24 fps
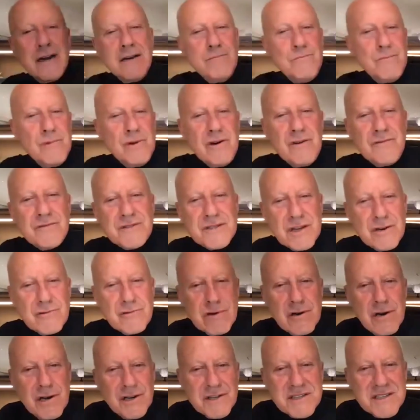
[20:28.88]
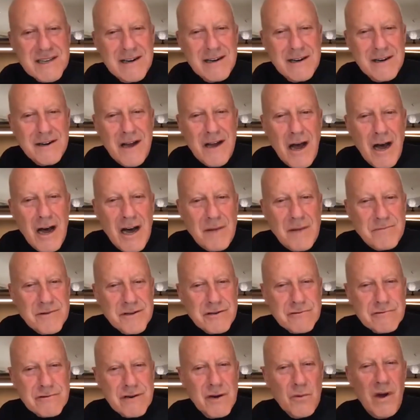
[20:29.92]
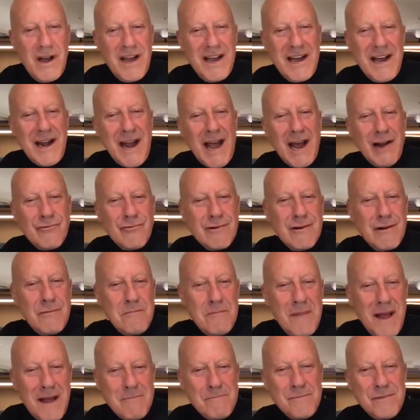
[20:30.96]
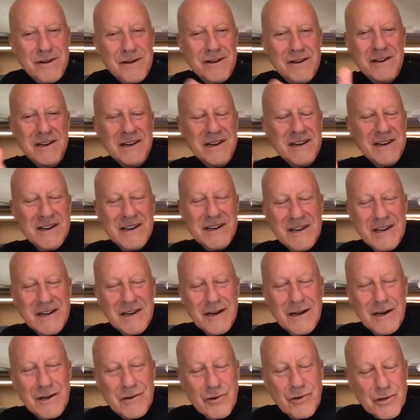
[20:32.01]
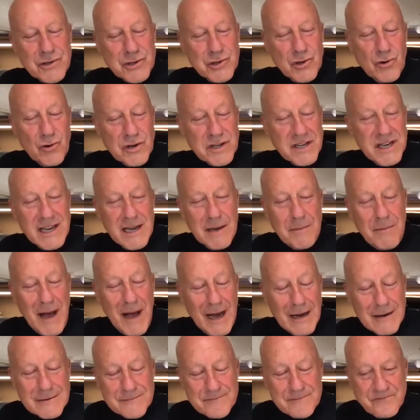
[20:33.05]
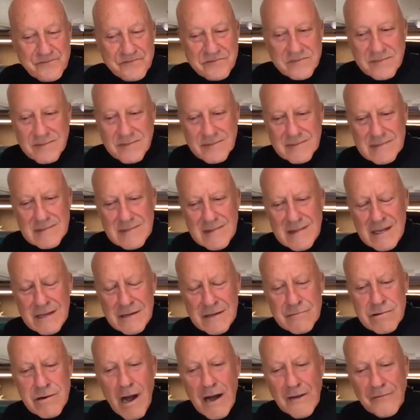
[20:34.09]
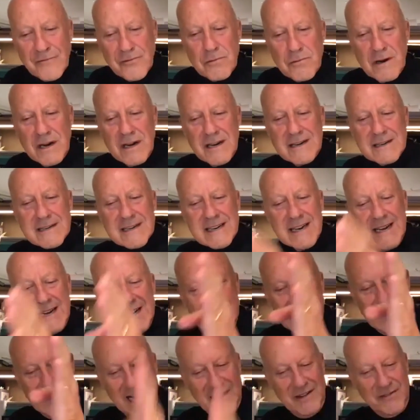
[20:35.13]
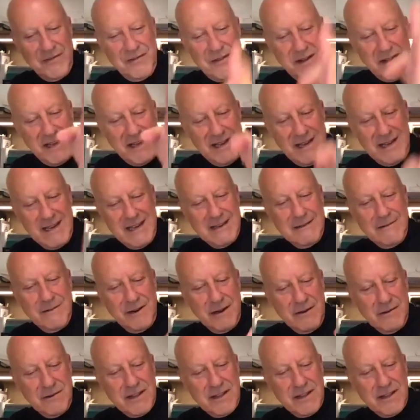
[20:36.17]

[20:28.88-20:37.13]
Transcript: color moves across in an arbitrary way. And I remember you're talking about craft work and the